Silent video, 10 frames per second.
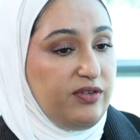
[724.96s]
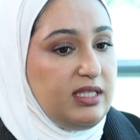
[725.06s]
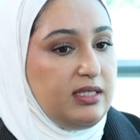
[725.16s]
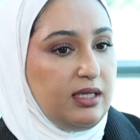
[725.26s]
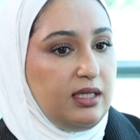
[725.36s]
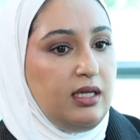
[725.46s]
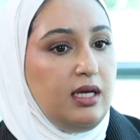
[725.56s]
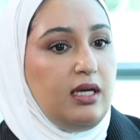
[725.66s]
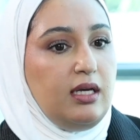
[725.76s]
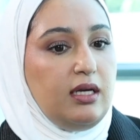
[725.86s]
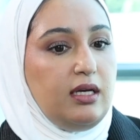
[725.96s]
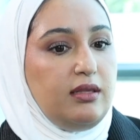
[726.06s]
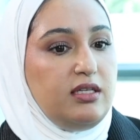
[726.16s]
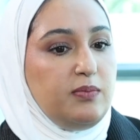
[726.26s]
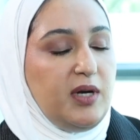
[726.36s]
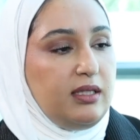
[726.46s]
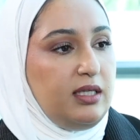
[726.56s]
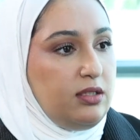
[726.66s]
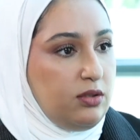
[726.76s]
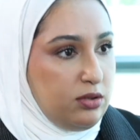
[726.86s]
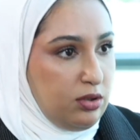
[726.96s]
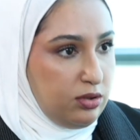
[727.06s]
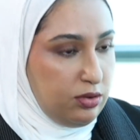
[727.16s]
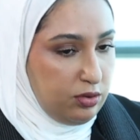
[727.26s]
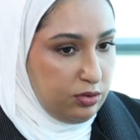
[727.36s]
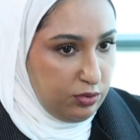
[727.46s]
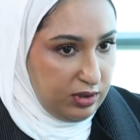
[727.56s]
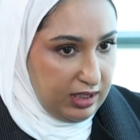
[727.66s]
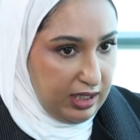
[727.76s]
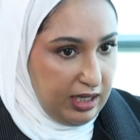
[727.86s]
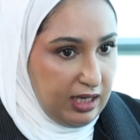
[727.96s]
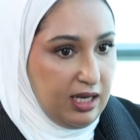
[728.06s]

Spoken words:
insulin, this might lead also to DKA.